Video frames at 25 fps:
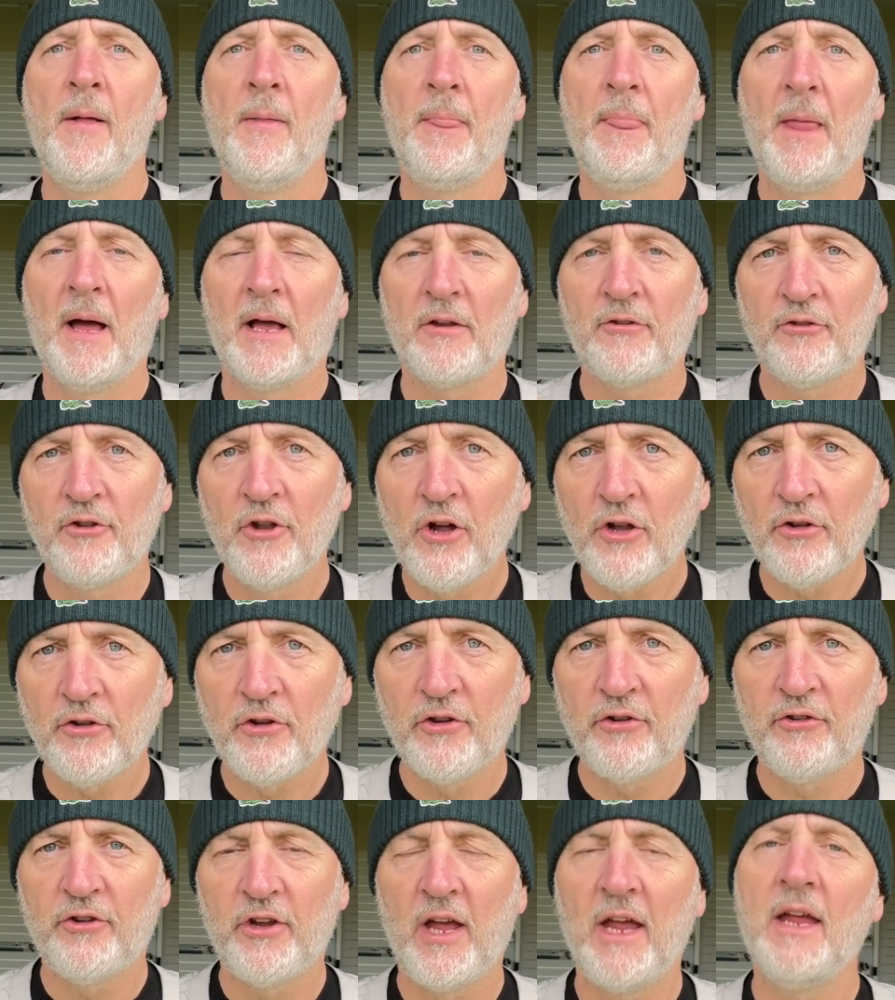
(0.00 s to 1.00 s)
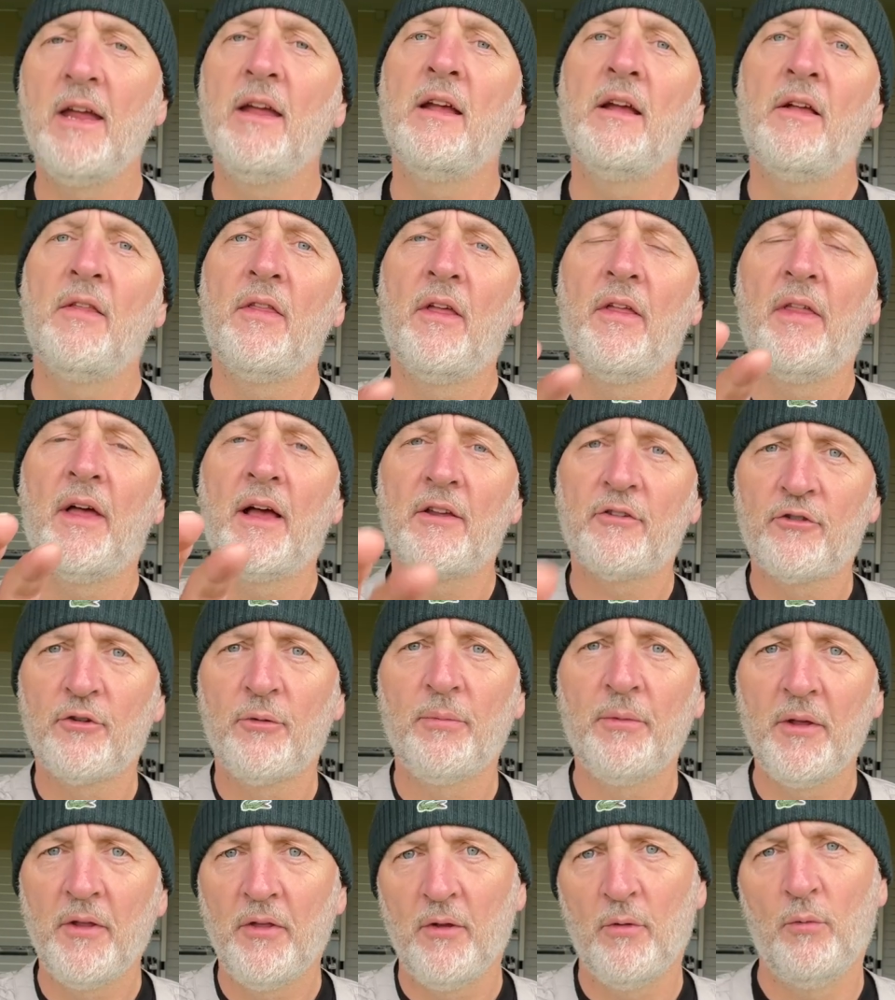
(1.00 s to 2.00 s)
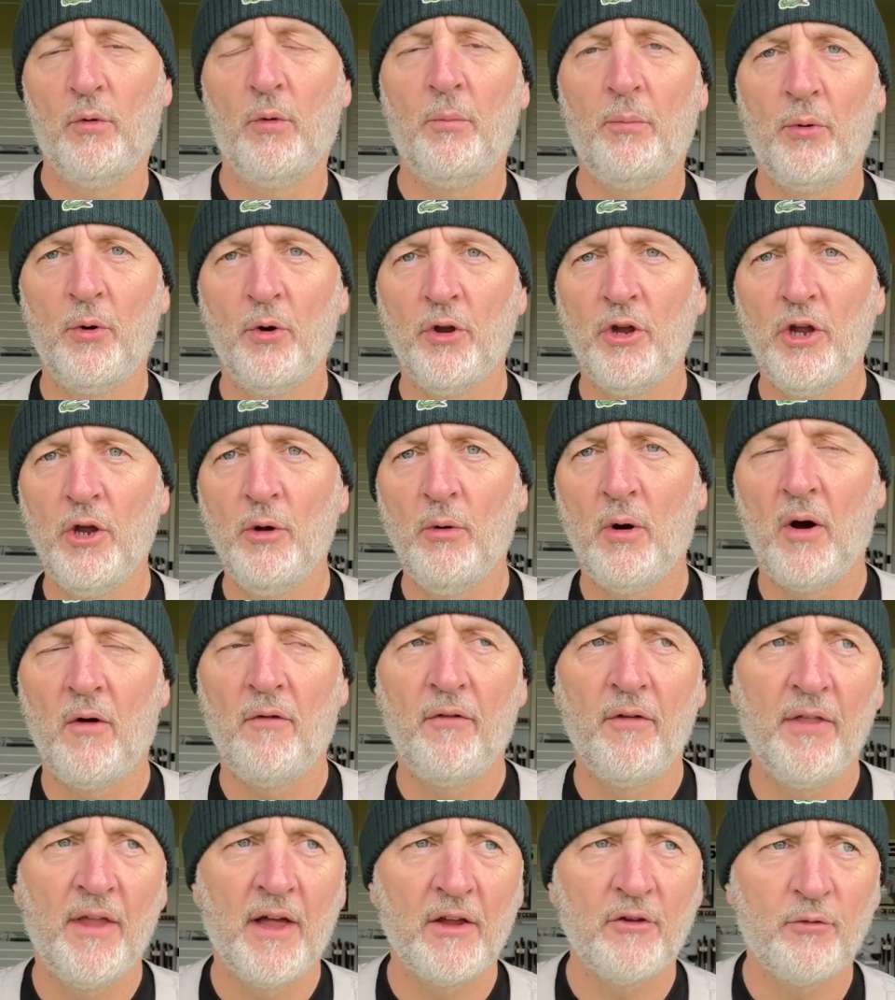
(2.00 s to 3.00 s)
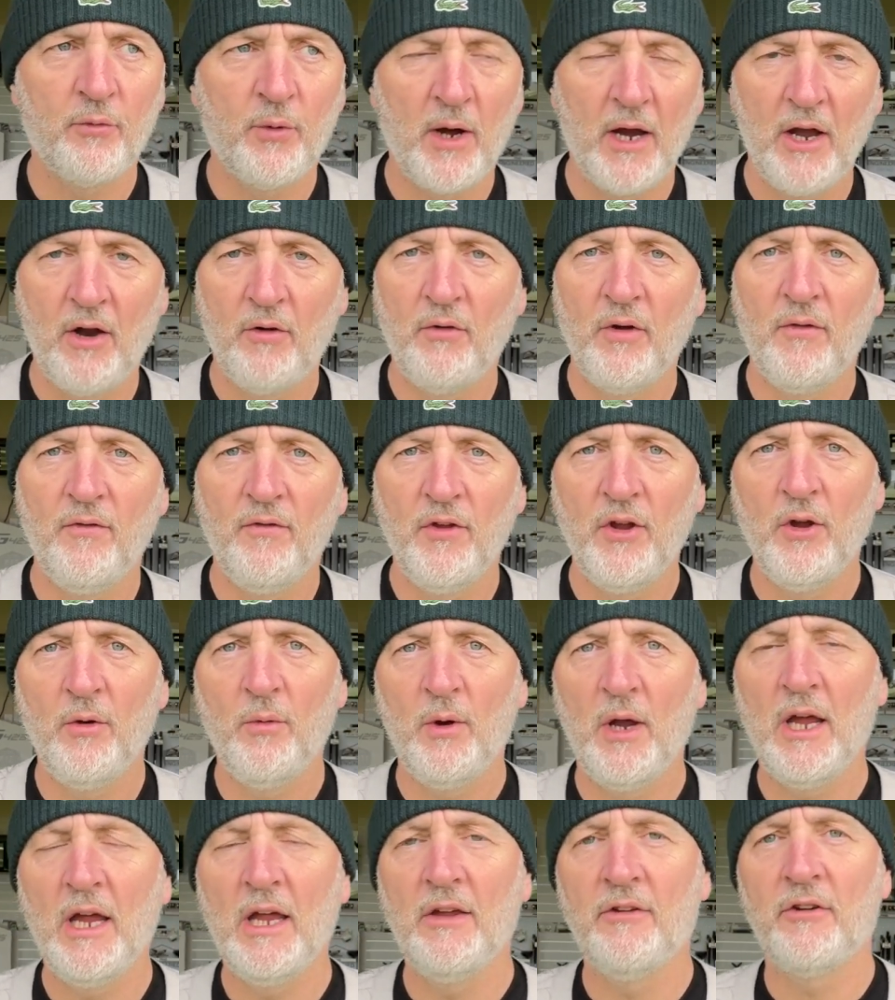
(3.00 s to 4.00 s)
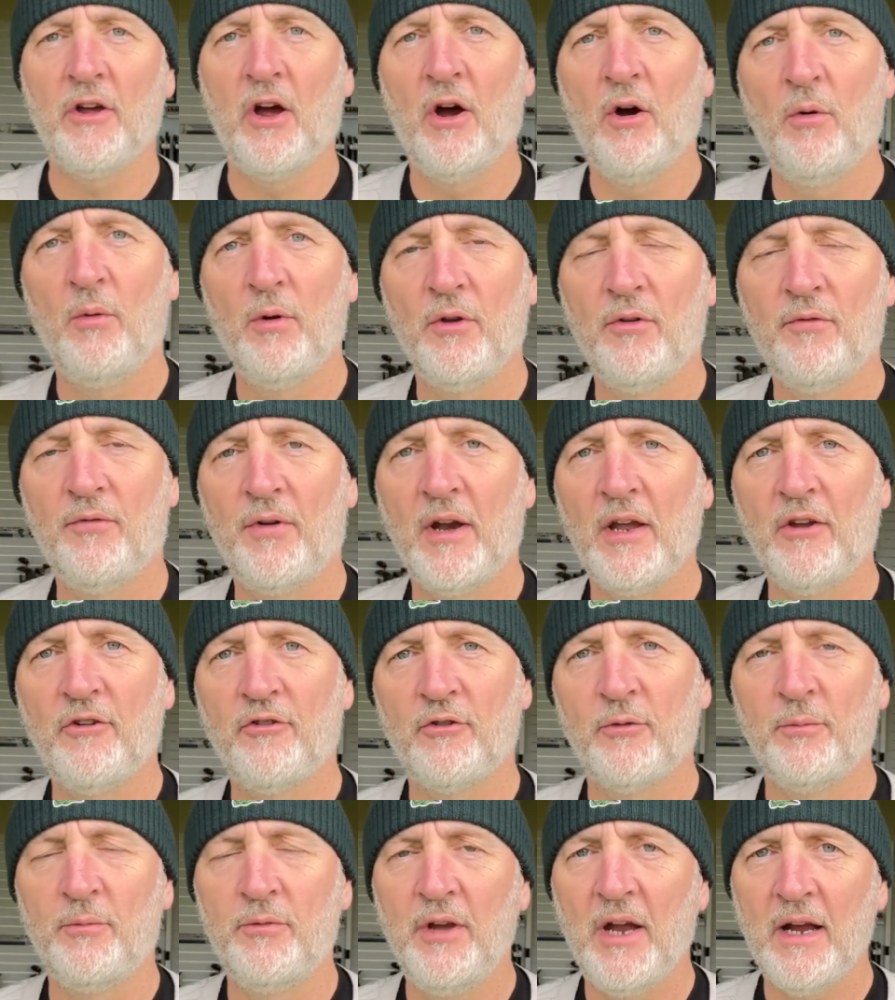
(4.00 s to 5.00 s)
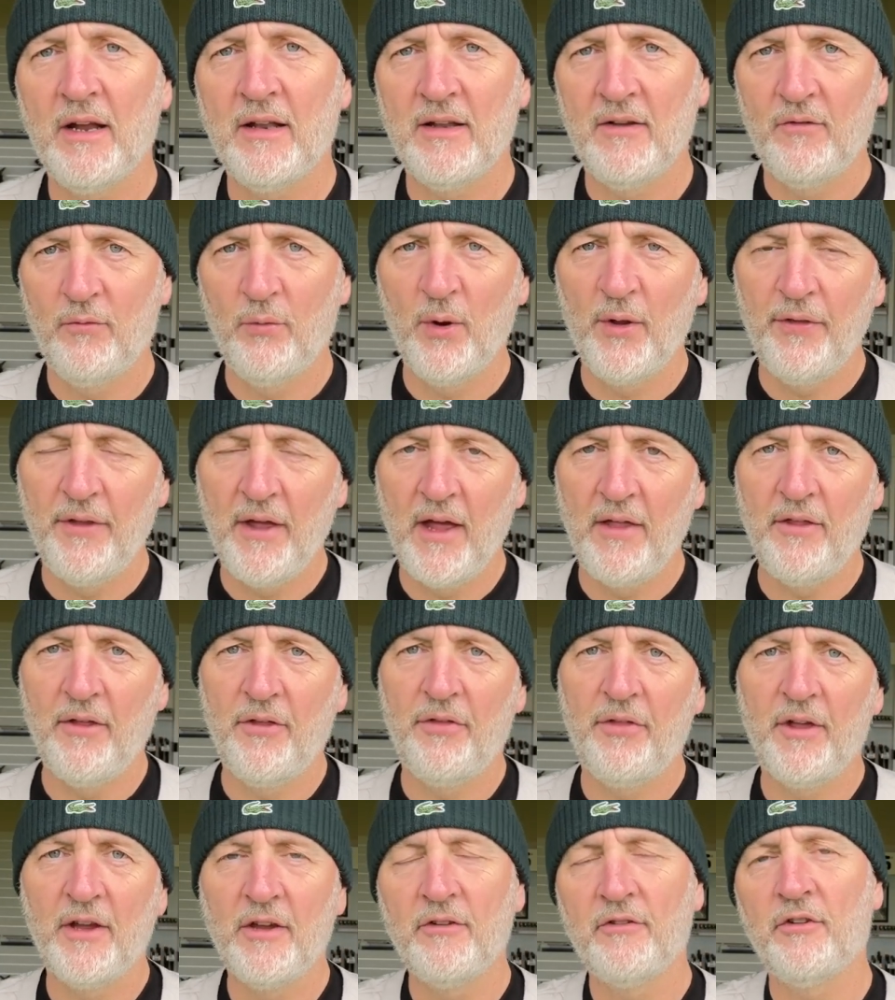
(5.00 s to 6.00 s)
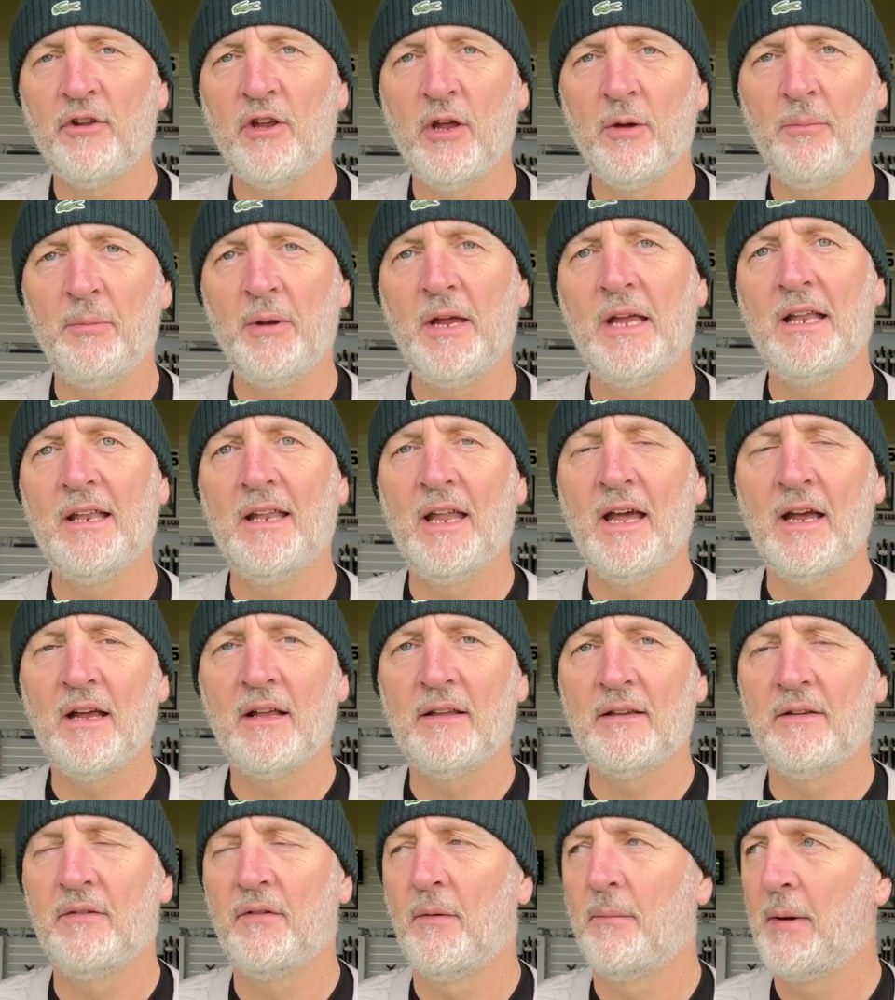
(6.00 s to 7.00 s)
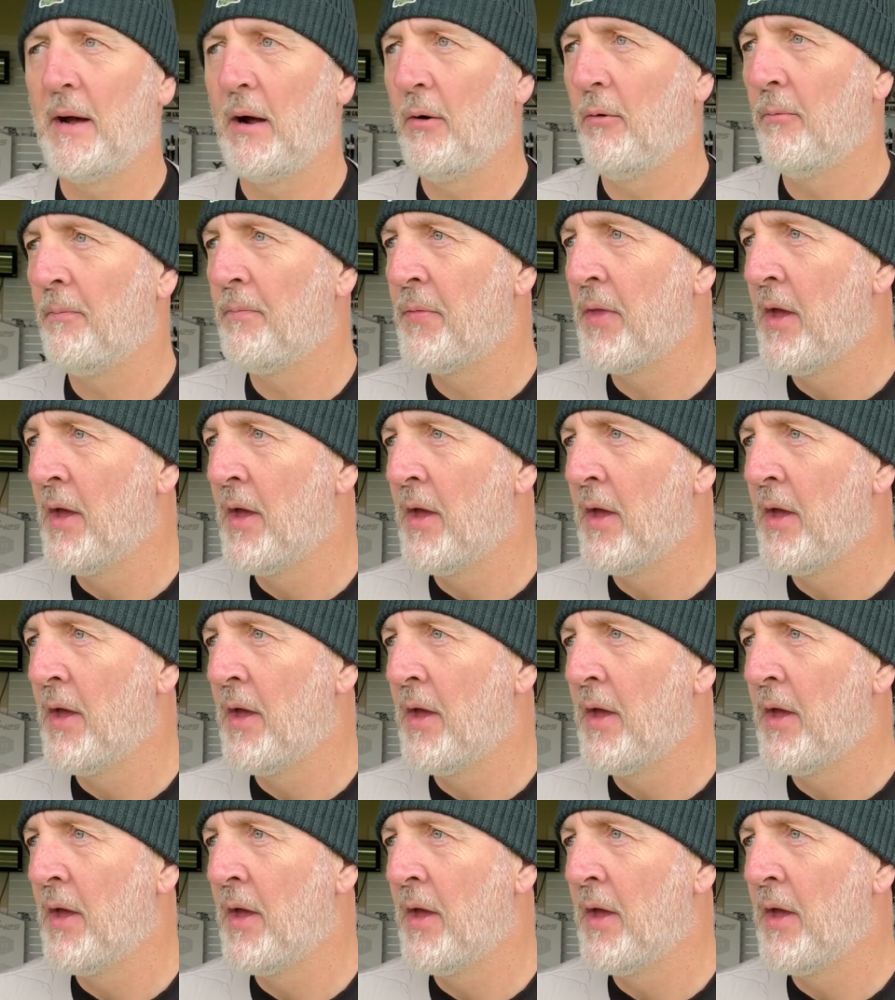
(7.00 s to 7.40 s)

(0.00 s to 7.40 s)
That's not to say that that's something that will put you off, and that's why a review is always very subjective when they're the things that you're being negative about.